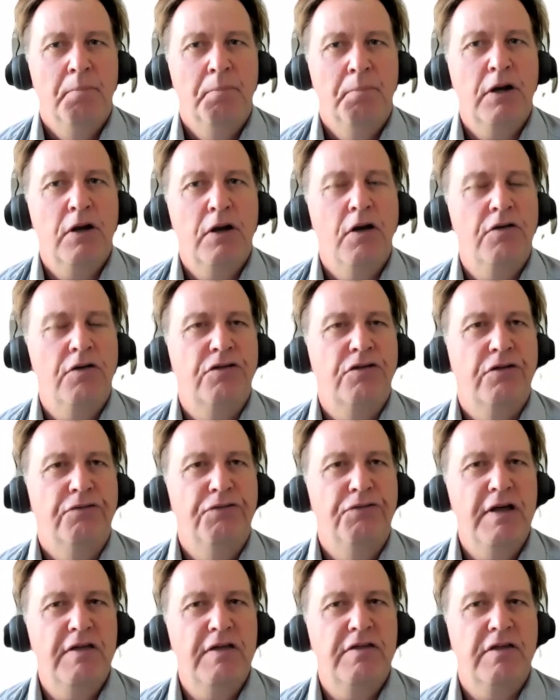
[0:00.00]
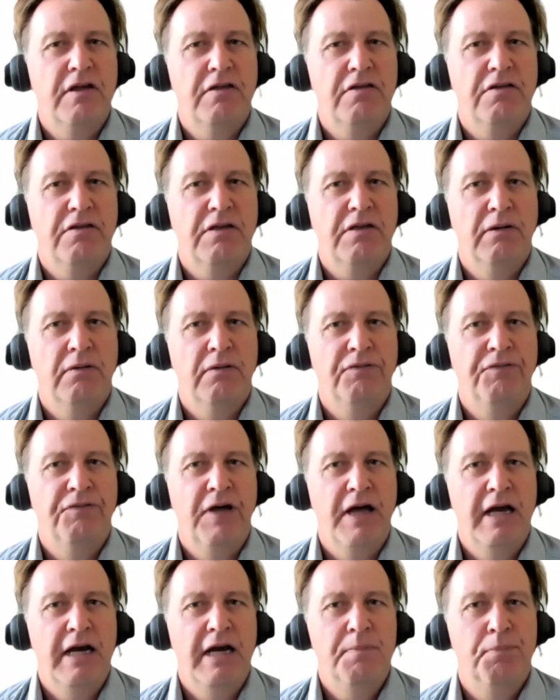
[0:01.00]
But cost of risk is still
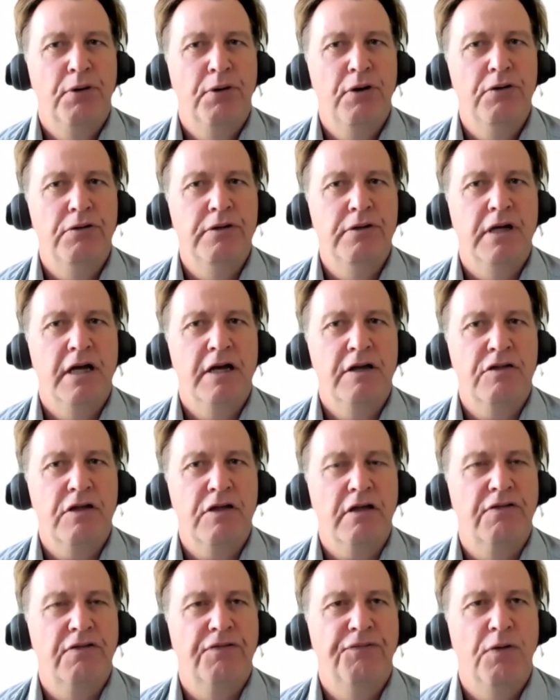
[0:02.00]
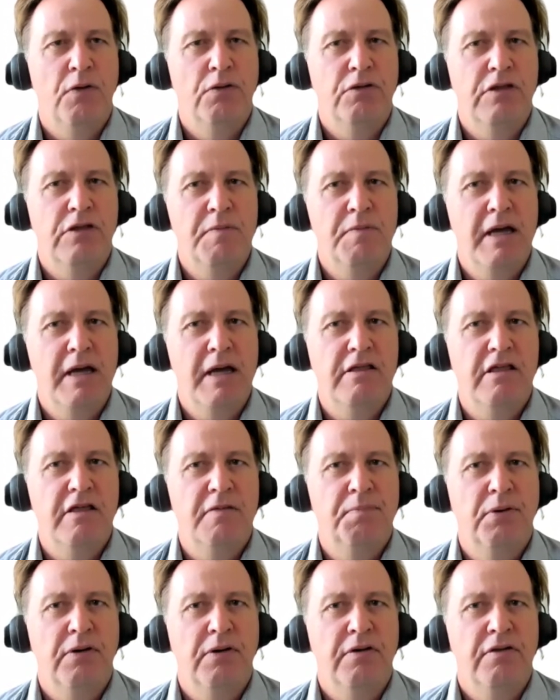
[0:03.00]
fairly prudent at just 40
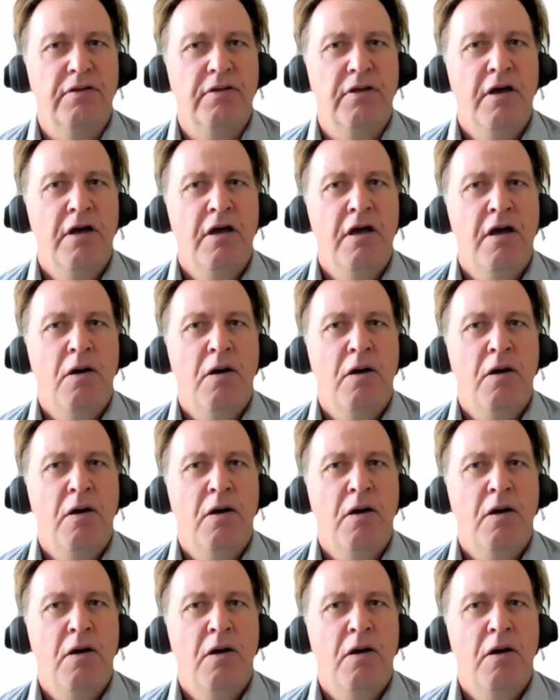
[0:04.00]
basis points,